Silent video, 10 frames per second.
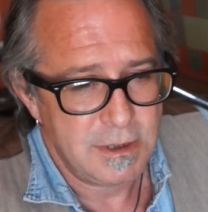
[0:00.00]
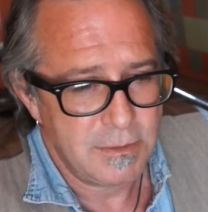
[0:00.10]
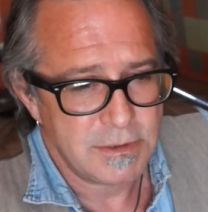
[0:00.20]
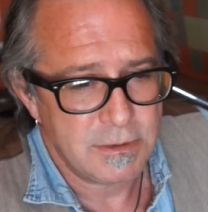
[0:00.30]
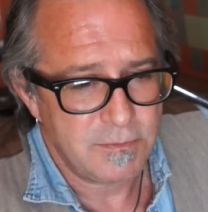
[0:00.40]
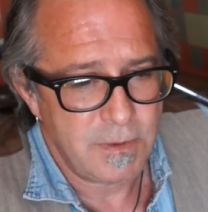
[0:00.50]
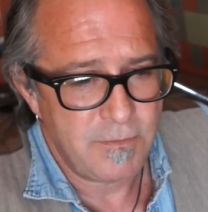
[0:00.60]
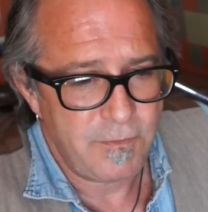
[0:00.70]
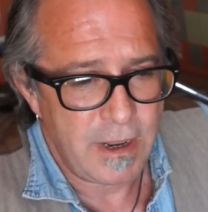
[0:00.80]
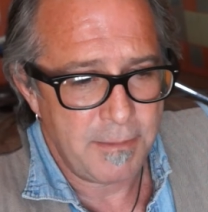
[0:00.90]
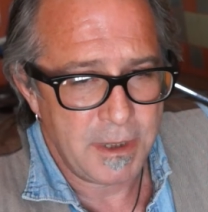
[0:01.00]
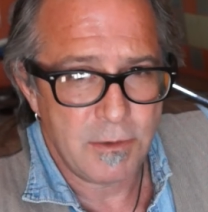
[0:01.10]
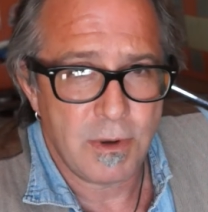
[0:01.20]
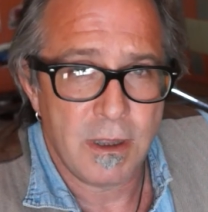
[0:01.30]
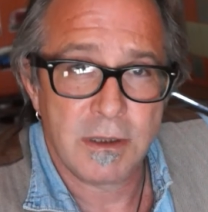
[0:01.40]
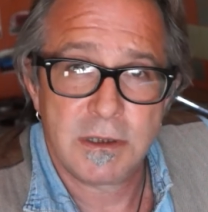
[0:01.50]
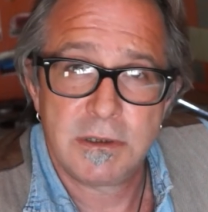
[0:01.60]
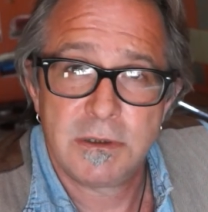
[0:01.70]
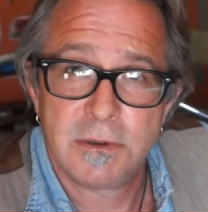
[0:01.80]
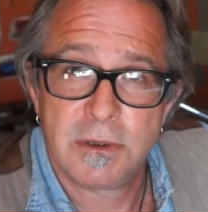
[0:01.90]
there was a family
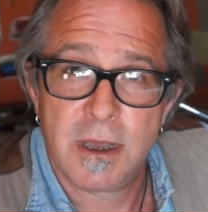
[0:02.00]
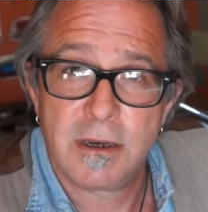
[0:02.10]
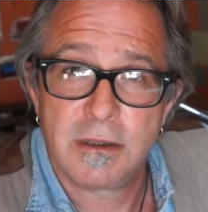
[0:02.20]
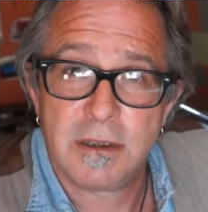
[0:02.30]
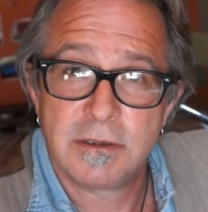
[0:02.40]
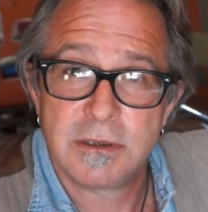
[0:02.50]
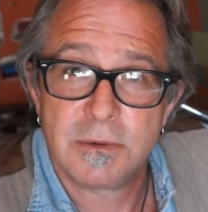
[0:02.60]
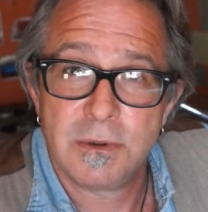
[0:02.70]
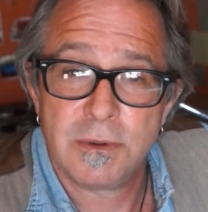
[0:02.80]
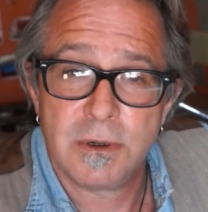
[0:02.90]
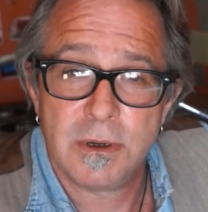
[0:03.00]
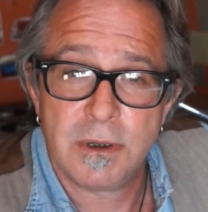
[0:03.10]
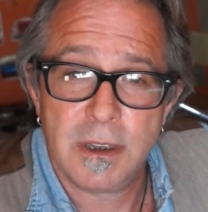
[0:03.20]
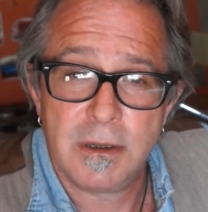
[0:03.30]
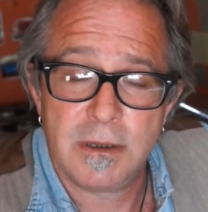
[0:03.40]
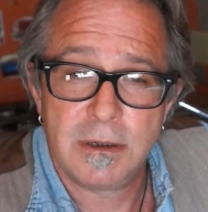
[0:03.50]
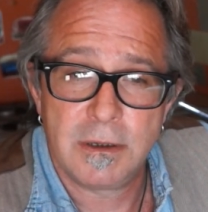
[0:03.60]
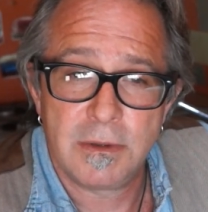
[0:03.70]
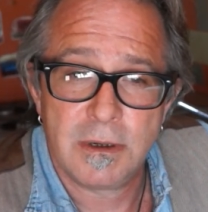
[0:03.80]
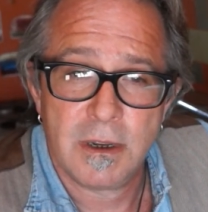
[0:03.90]
quality to a lot of things that were going on.
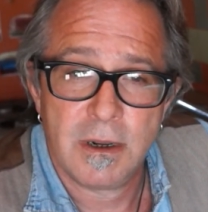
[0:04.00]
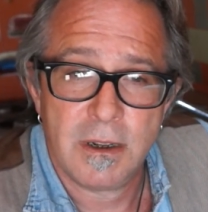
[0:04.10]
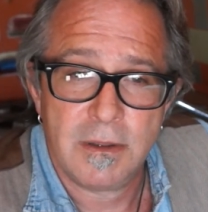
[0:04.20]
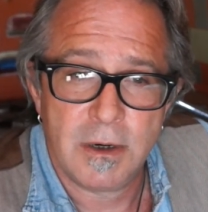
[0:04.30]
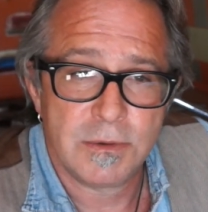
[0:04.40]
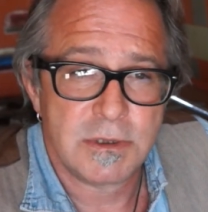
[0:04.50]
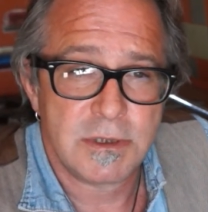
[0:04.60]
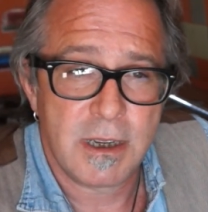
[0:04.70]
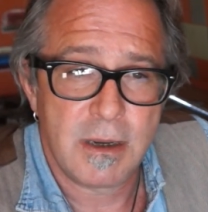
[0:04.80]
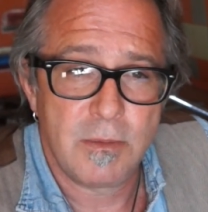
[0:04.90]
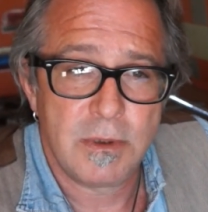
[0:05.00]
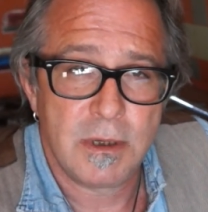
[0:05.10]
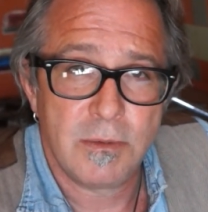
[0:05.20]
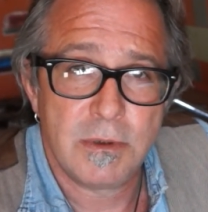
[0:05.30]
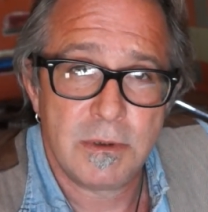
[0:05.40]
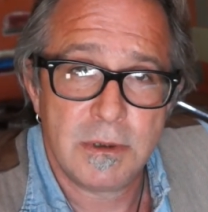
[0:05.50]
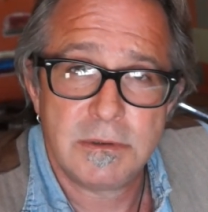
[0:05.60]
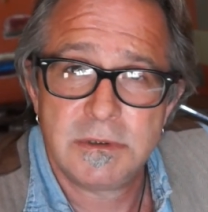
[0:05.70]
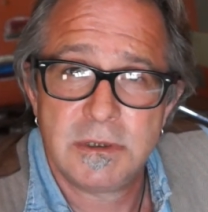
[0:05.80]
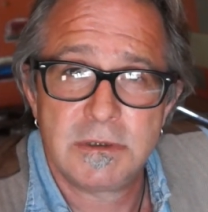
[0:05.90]
There was a time when
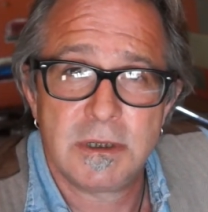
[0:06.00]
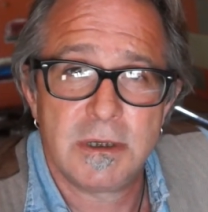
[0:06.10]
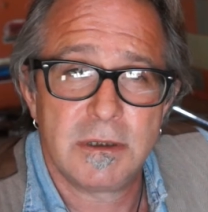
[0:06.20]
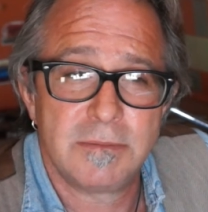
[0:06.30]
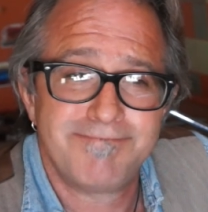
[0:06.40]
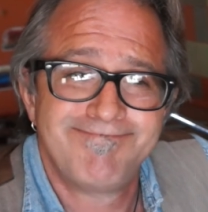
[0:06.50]
there's just a